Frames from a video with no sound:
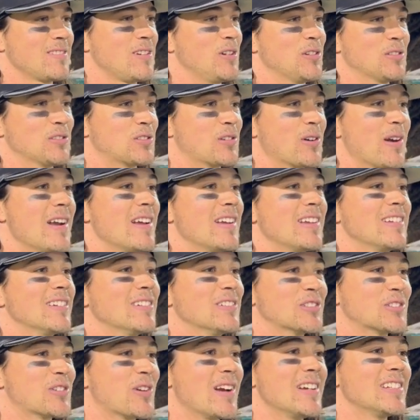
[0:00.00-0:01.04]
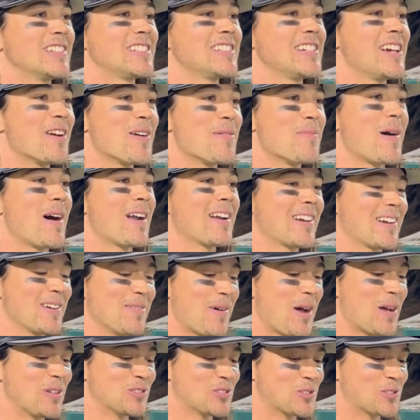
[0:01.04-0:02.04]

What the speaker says: Oh, it was great. It was great to see everybody come out